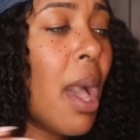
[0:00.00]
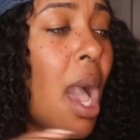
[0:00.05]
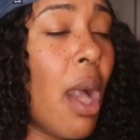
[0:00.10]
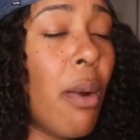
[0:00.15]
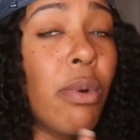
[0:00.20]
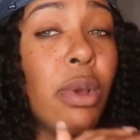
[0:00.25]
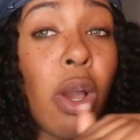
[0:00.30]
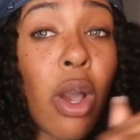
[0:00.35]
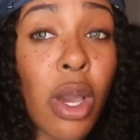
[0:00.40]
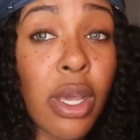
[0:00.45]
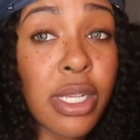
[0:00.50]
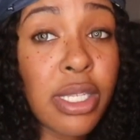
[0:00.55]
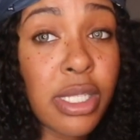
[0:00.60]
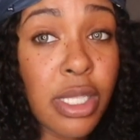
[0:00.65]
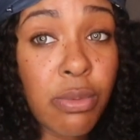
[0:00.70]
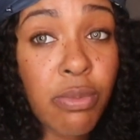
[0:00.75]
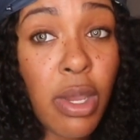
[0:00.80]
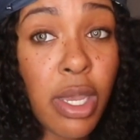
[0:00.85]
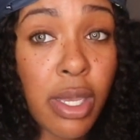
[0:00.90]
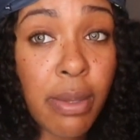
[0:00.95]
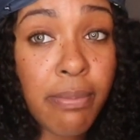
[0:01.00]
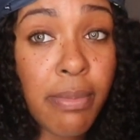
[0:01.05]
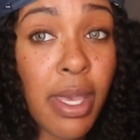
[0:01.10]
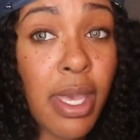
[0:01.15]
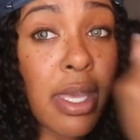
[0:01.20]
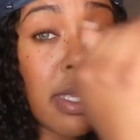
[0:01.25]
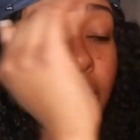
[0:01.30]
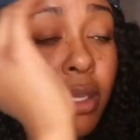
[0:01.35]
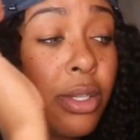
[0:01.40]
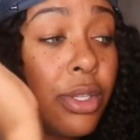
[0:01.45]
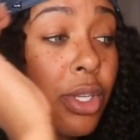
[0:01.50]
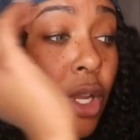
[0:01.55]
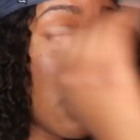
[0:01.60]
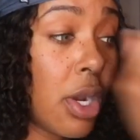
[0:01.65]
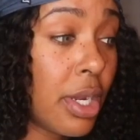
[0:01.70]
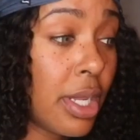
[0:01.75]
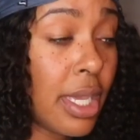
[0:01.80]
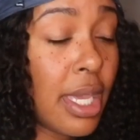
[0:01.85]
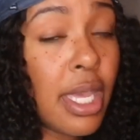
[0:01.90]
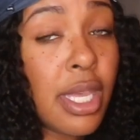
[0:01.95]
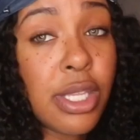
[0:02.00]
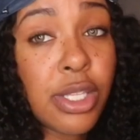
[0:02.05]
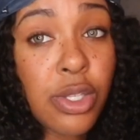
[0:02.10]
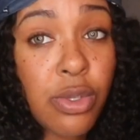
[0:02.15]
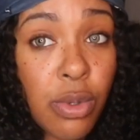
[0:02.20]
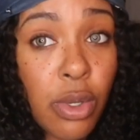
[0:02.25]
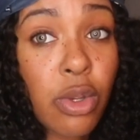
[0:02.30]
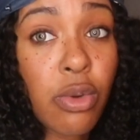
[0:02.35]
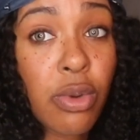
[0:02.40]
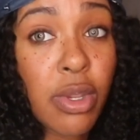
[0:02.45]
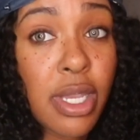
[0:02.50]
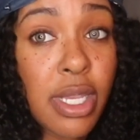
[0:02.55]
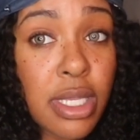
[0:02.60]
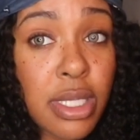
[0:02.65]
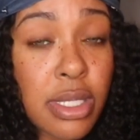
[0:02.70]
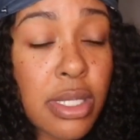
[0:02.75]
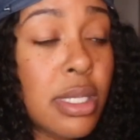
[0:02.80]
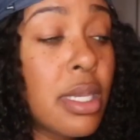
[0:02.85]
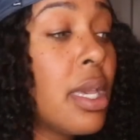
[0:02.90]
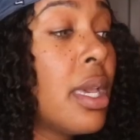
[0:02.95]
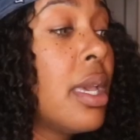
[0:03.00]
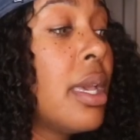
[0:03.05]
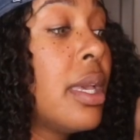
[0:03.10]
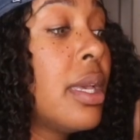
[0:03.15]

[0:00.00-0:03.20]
I would honestly recommend turning it into a grease